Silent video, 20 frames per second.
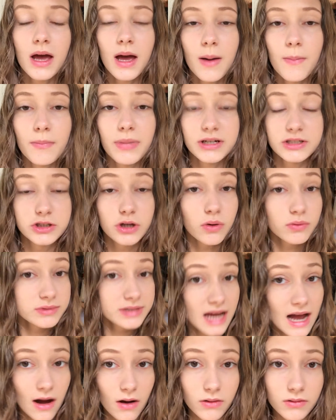But don't
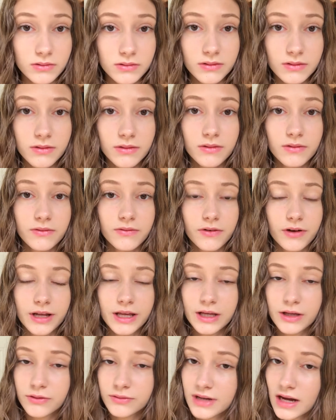doubt, for
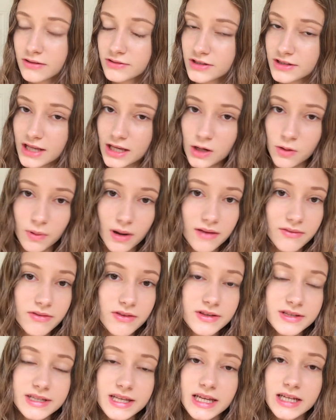he who doubts is like a wave of the
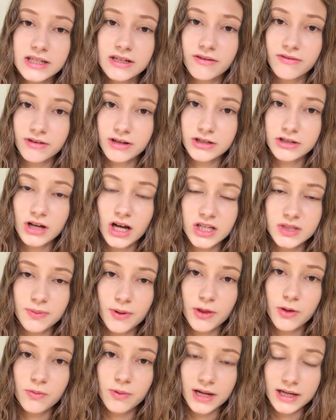sea, driven and tossed by
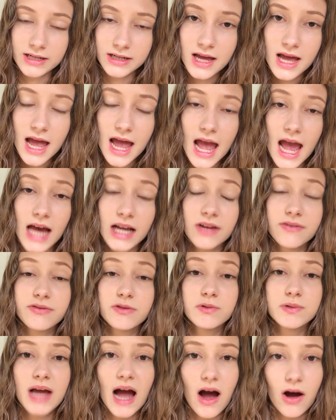the wind. And if
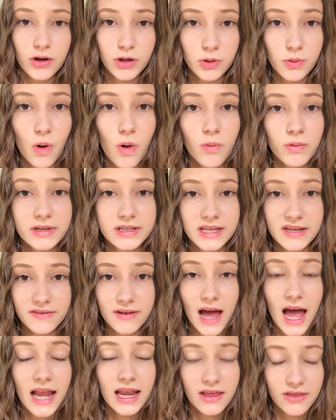you doubt, you won't receive
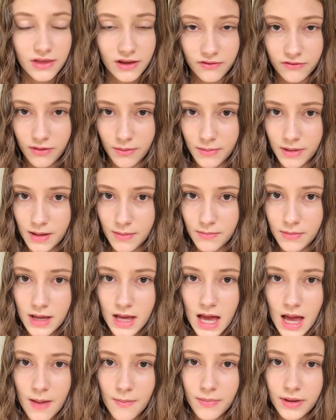anything from him,
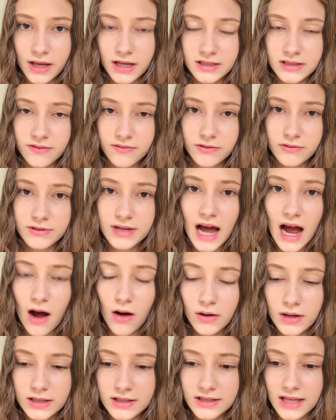because if you
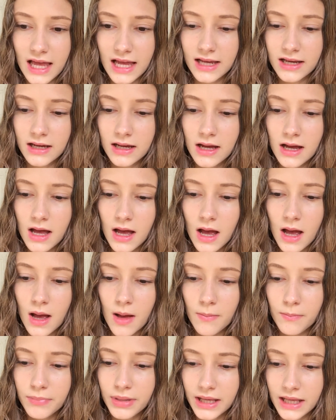doubt, it's like
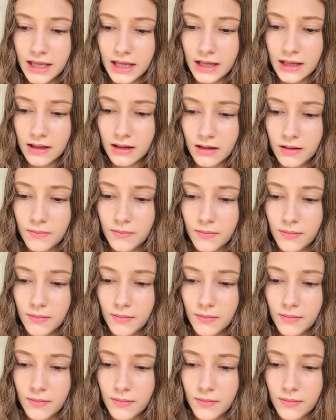being